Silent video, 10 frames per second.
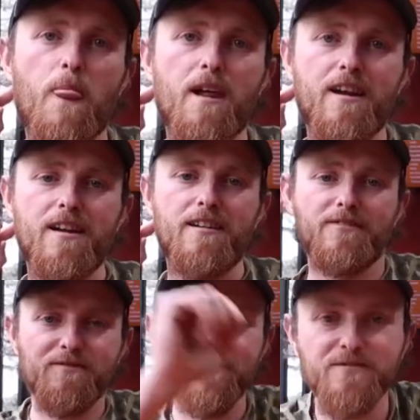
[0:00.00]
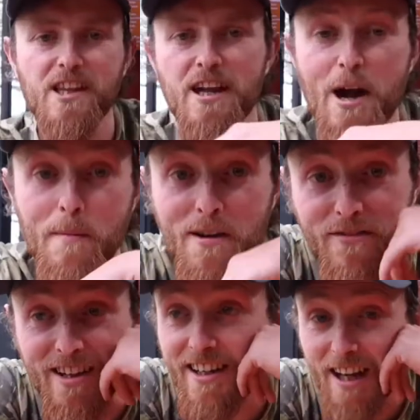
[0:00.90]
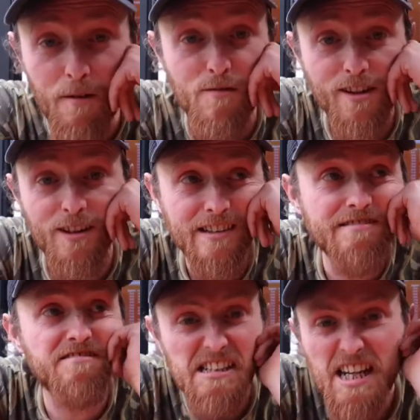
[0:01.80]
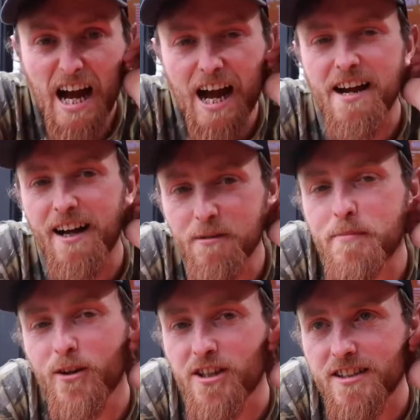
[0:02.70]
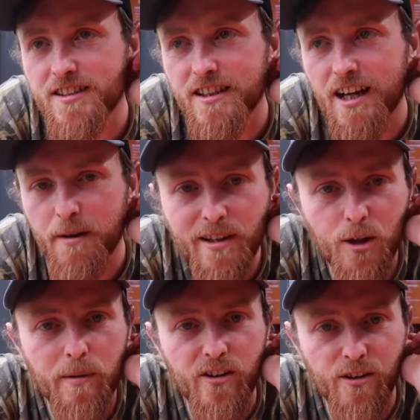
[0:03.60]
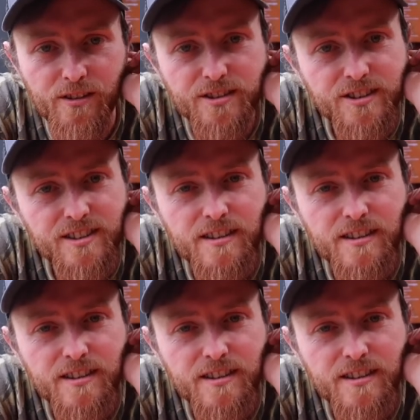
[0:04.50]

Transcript: How you feeling? How am I feeling? I'm feeling, I'll be honest, I'm a little bit nervous.